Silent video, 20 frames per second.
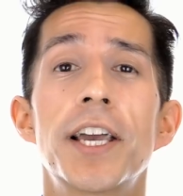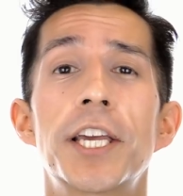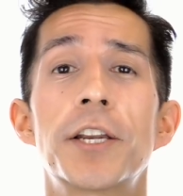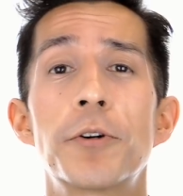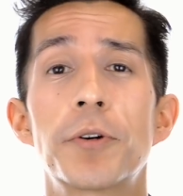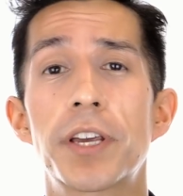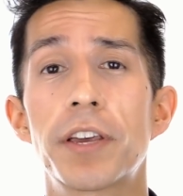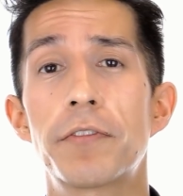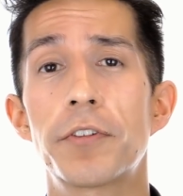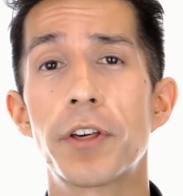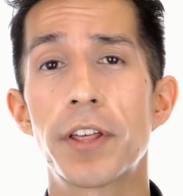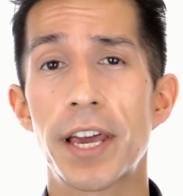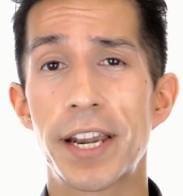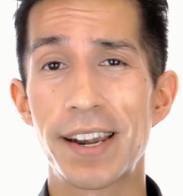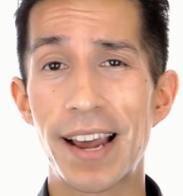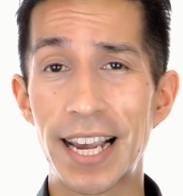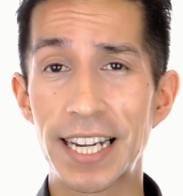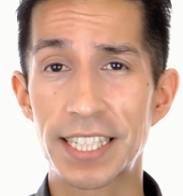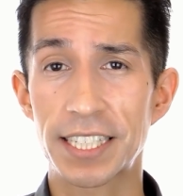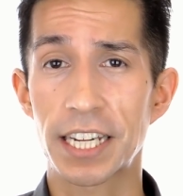you know, give you that
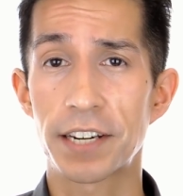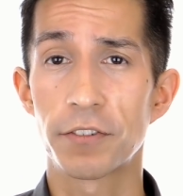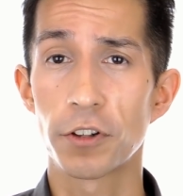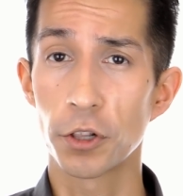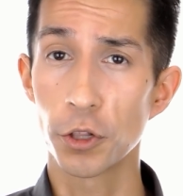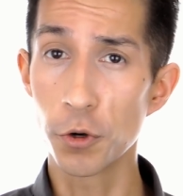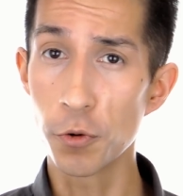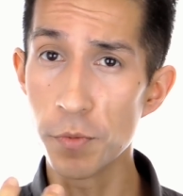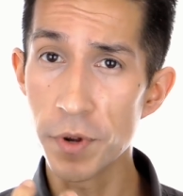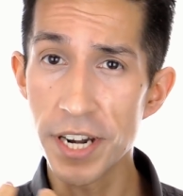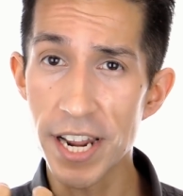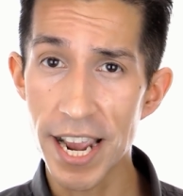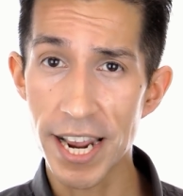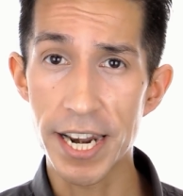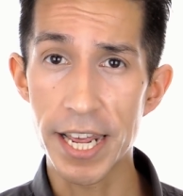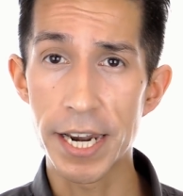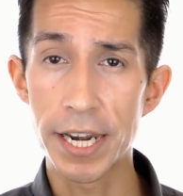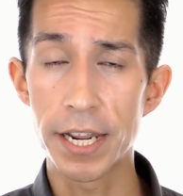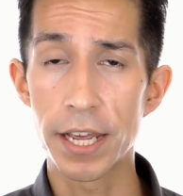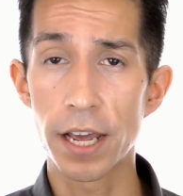nice kind of
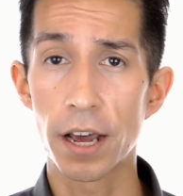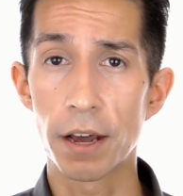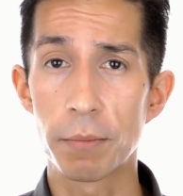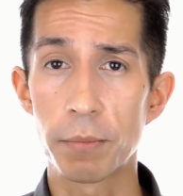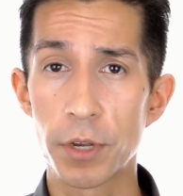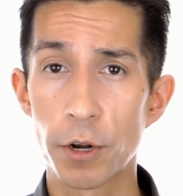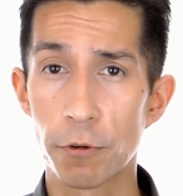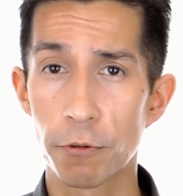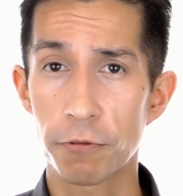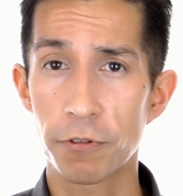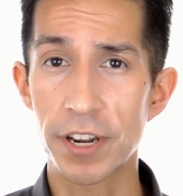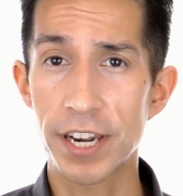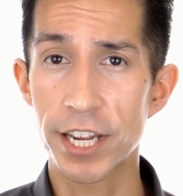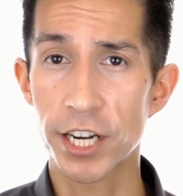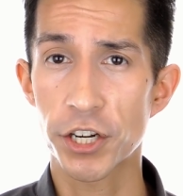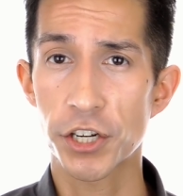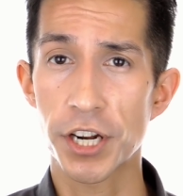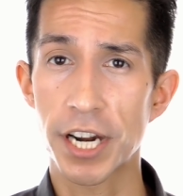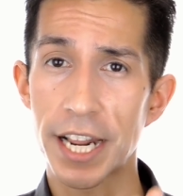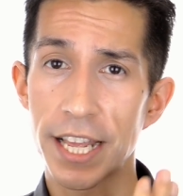illuminated, um, you know,
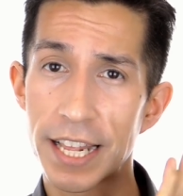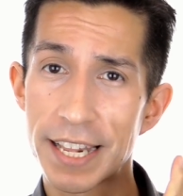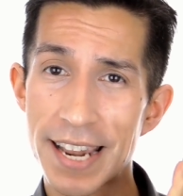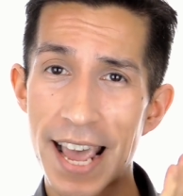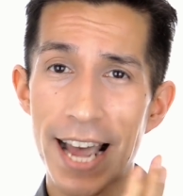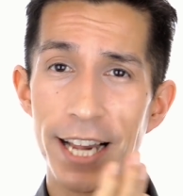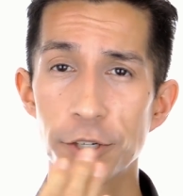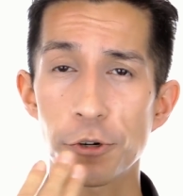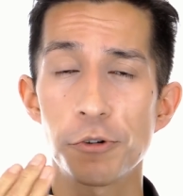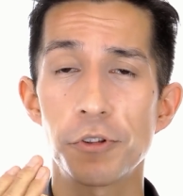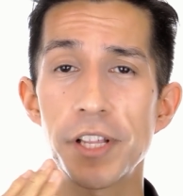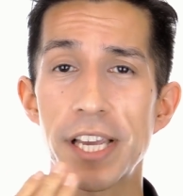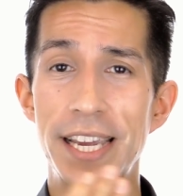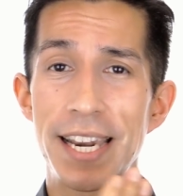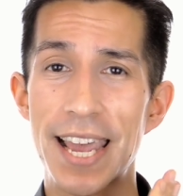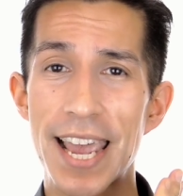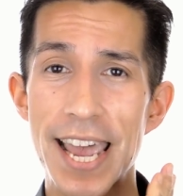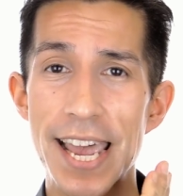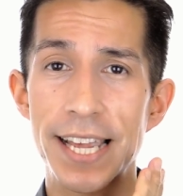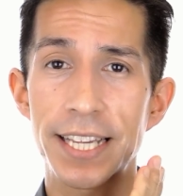finish, and it naturally
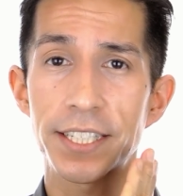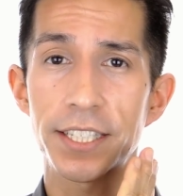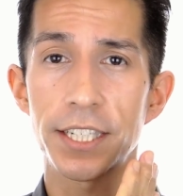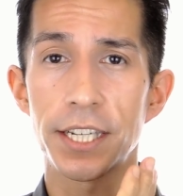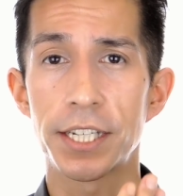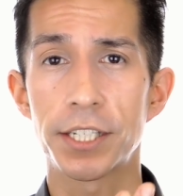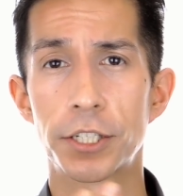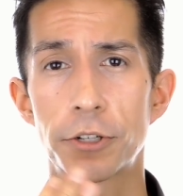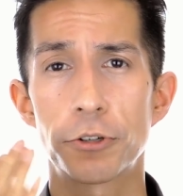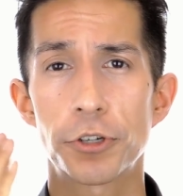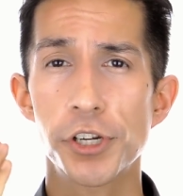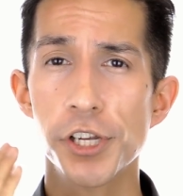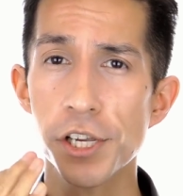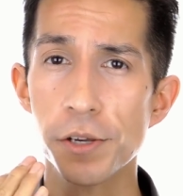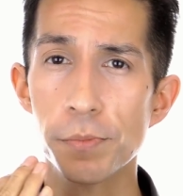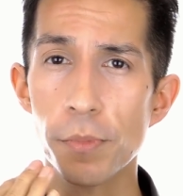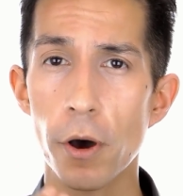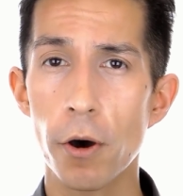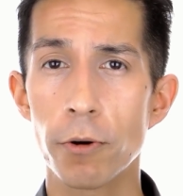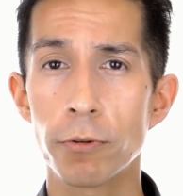enhances your
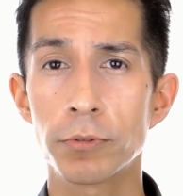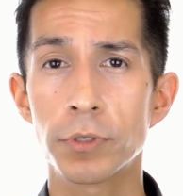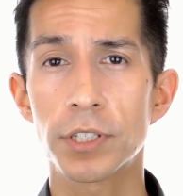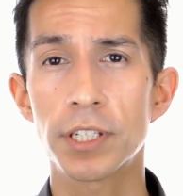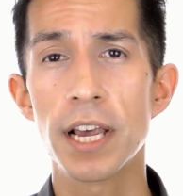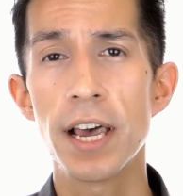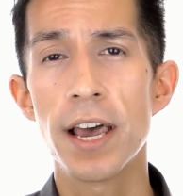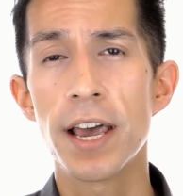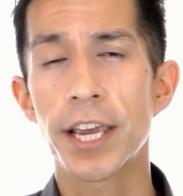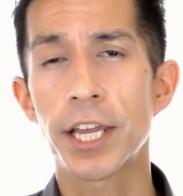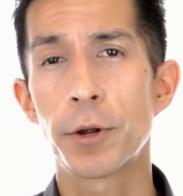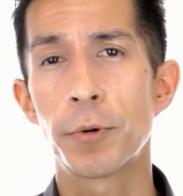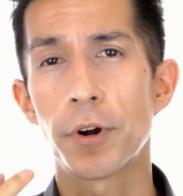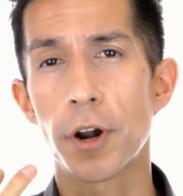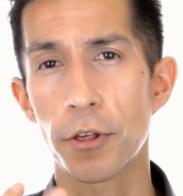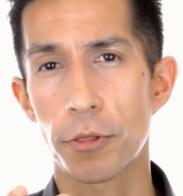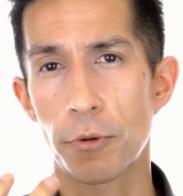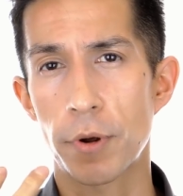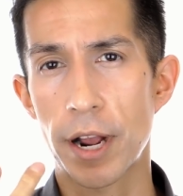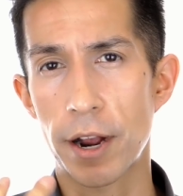cheekbones, you know, and
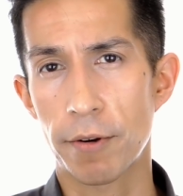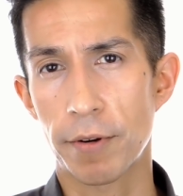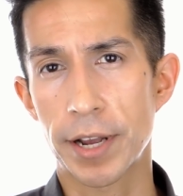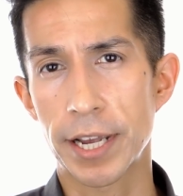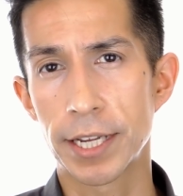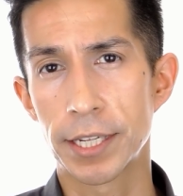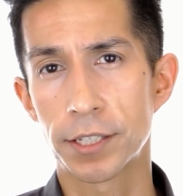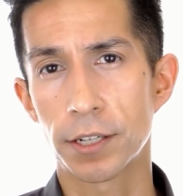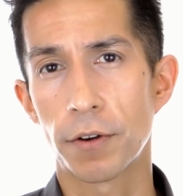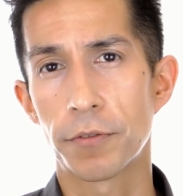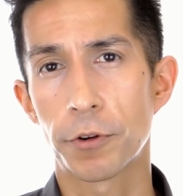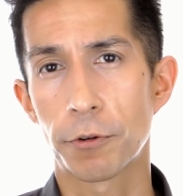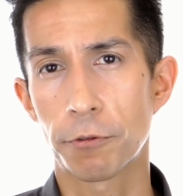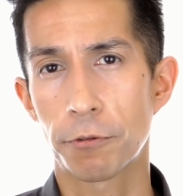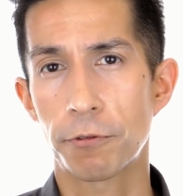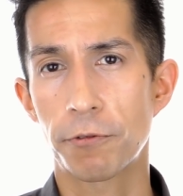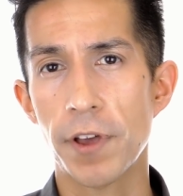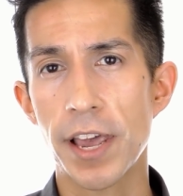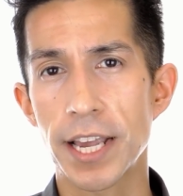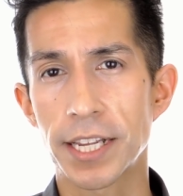other areas of your
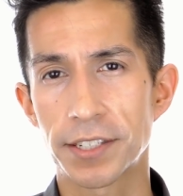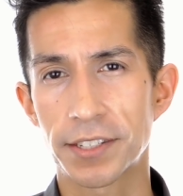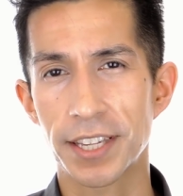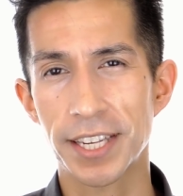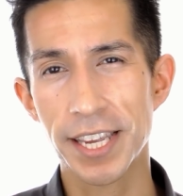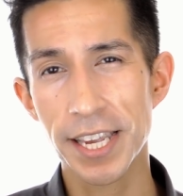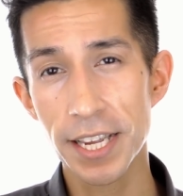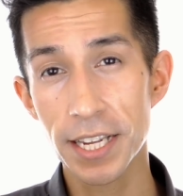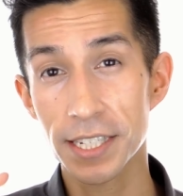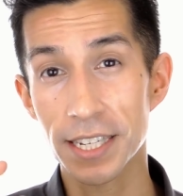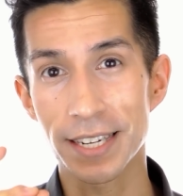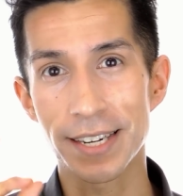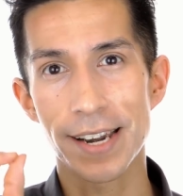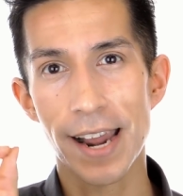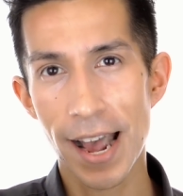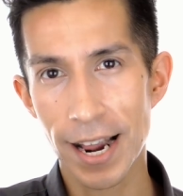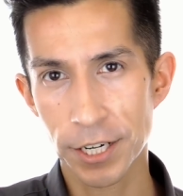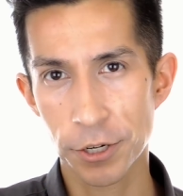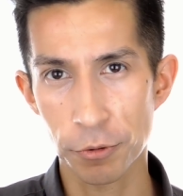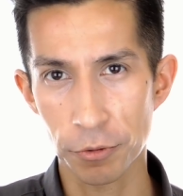face. The key is a
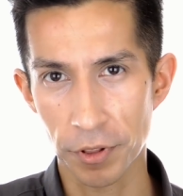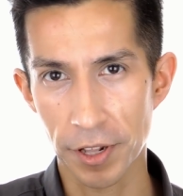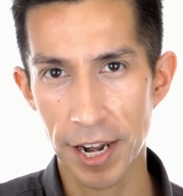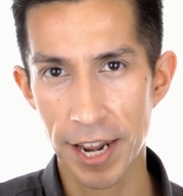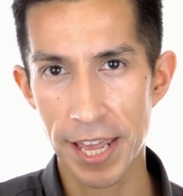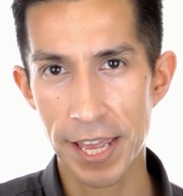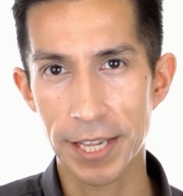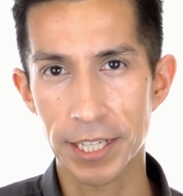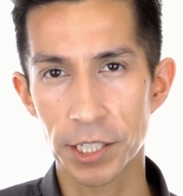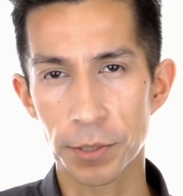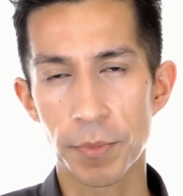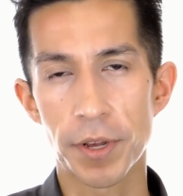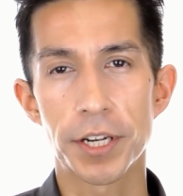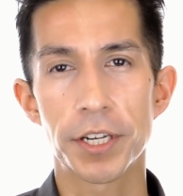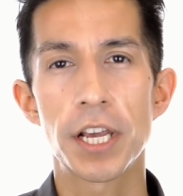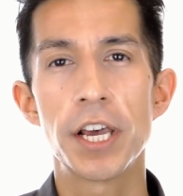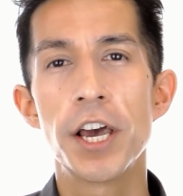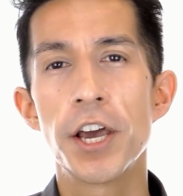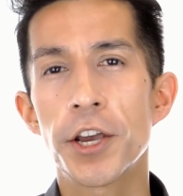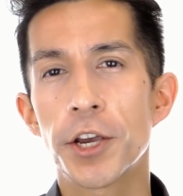natural
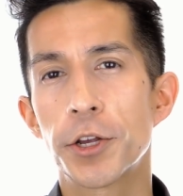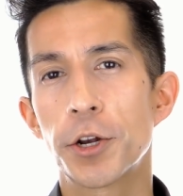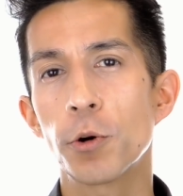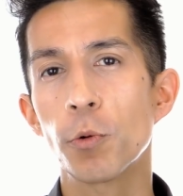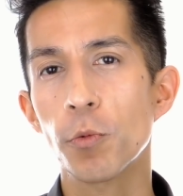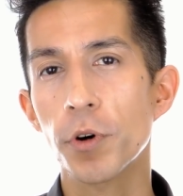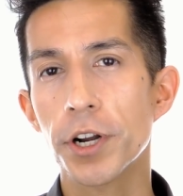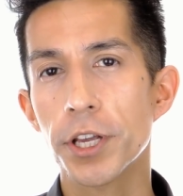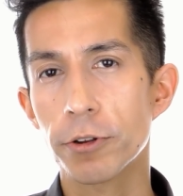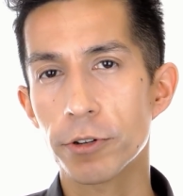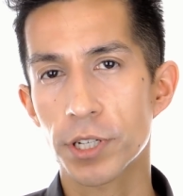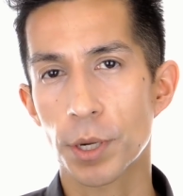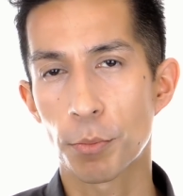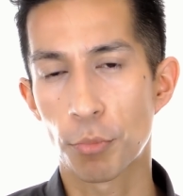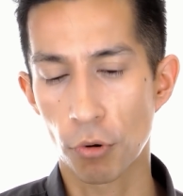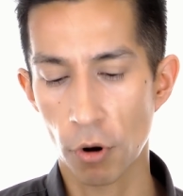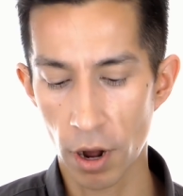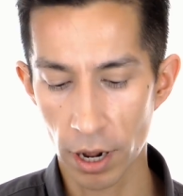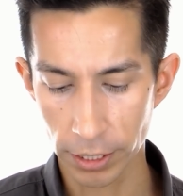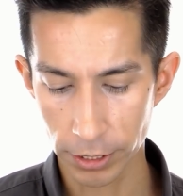enhancement. You don't want to use a
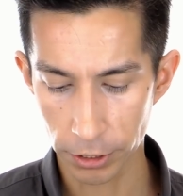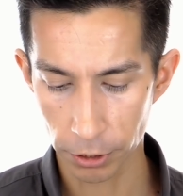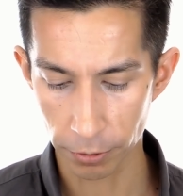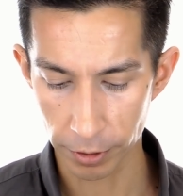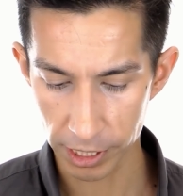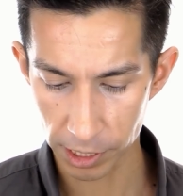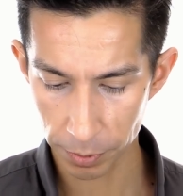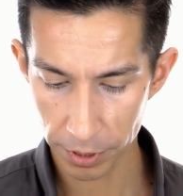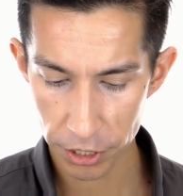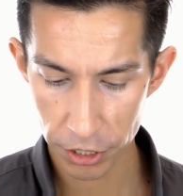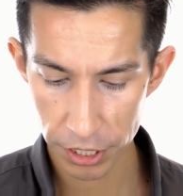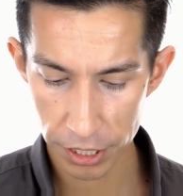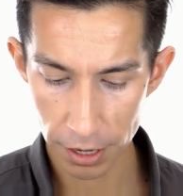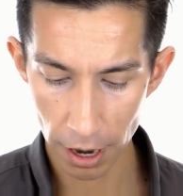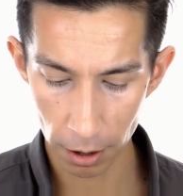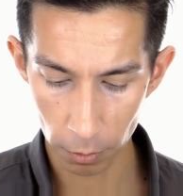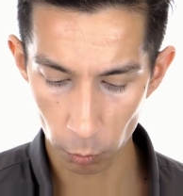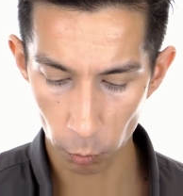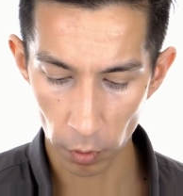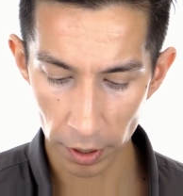bronzer, especially not